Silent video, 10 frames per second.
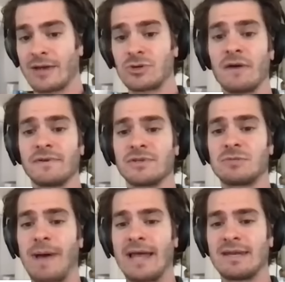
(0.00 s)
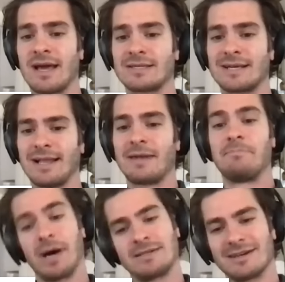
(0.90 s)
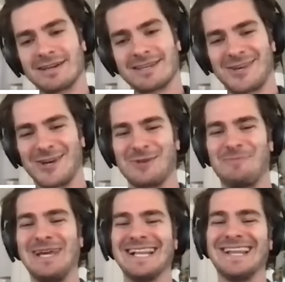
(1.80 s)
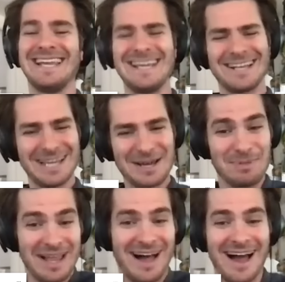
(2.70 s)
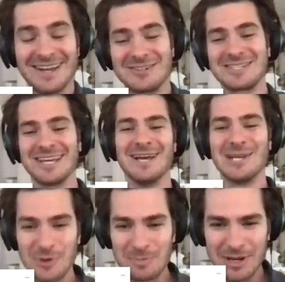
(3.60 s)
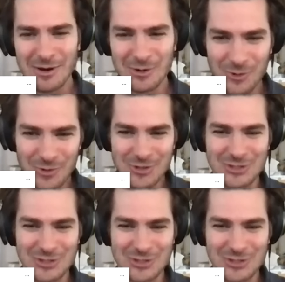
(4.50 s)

Andrew Garfield's spandex clad buttocks should be legally obliged to appear in all